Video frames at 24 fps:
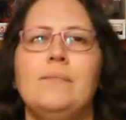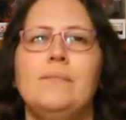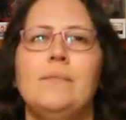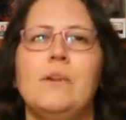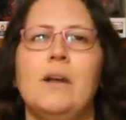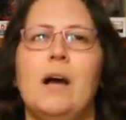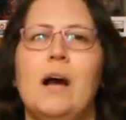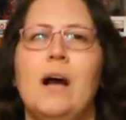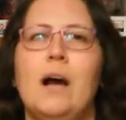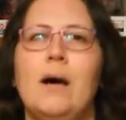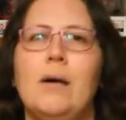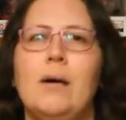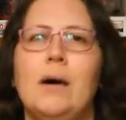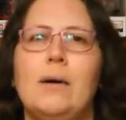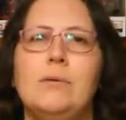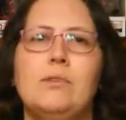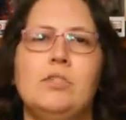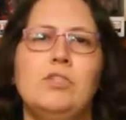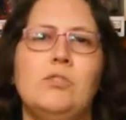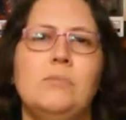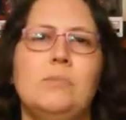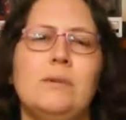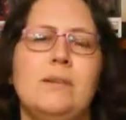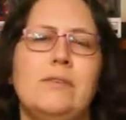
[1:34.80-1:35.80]
I
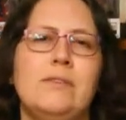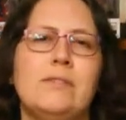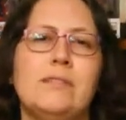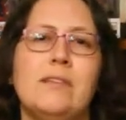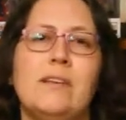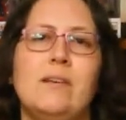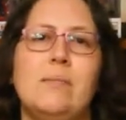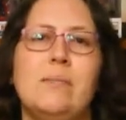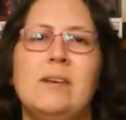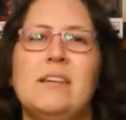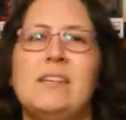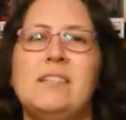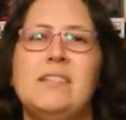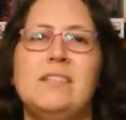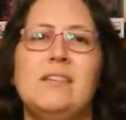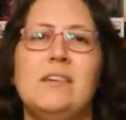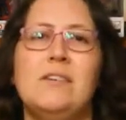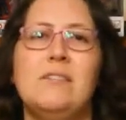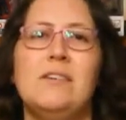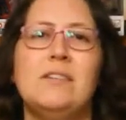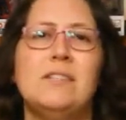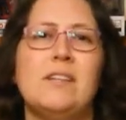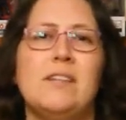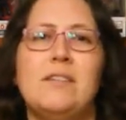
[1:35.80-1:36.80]
do believe it's going to be a
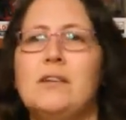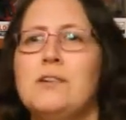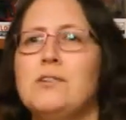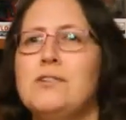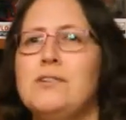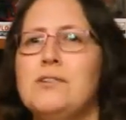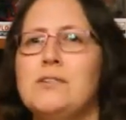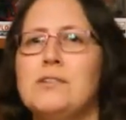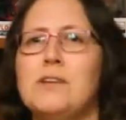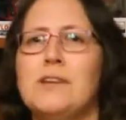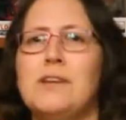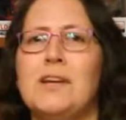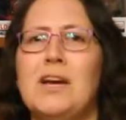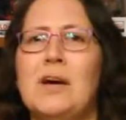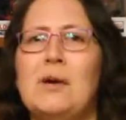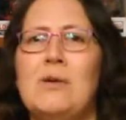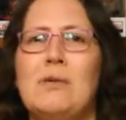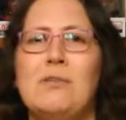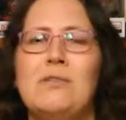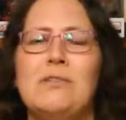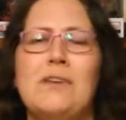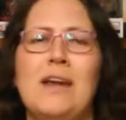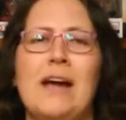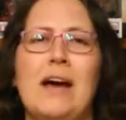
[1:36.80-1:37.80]
series. I think she's going to go
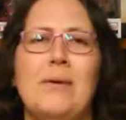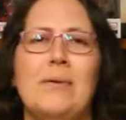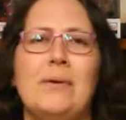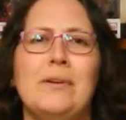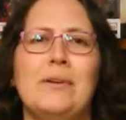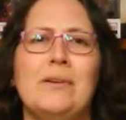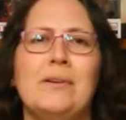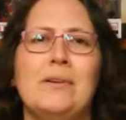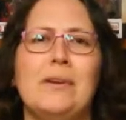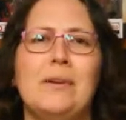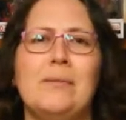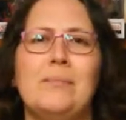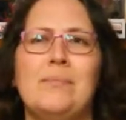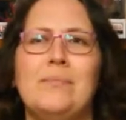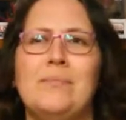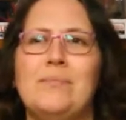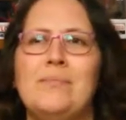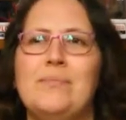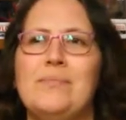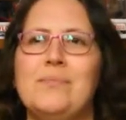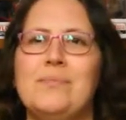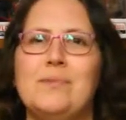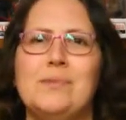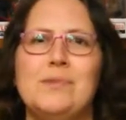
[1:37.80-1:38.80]
off now and
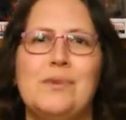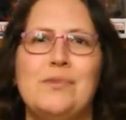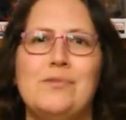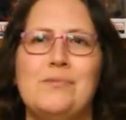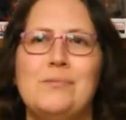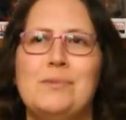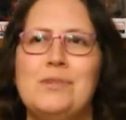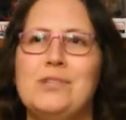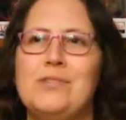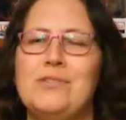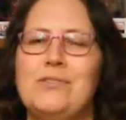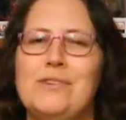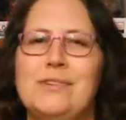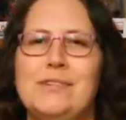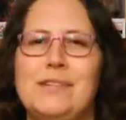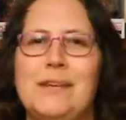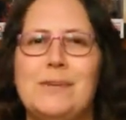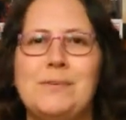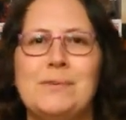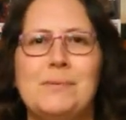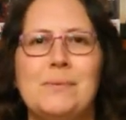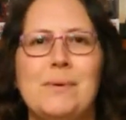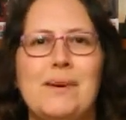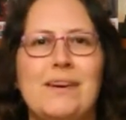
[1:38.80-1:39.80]
solve mysteries
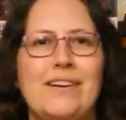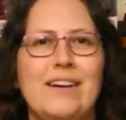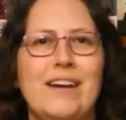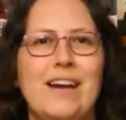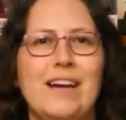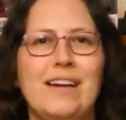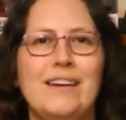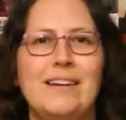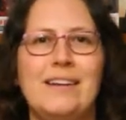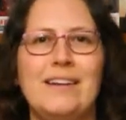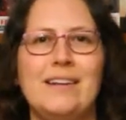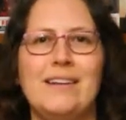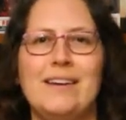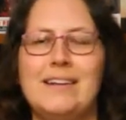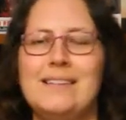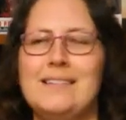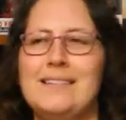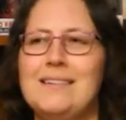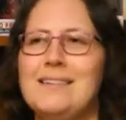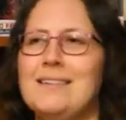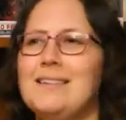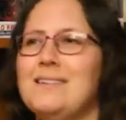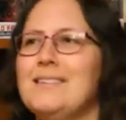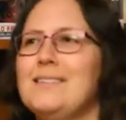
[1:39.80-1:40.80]
elsewhere in
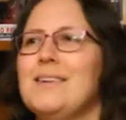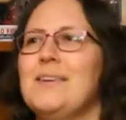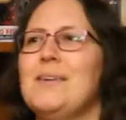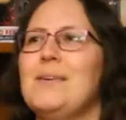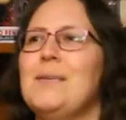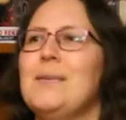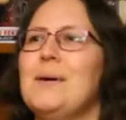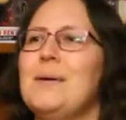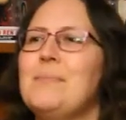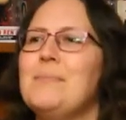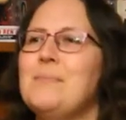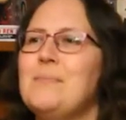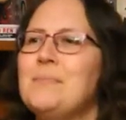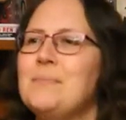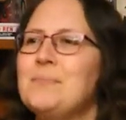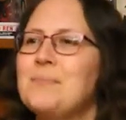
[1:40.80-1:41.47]
Iceland. So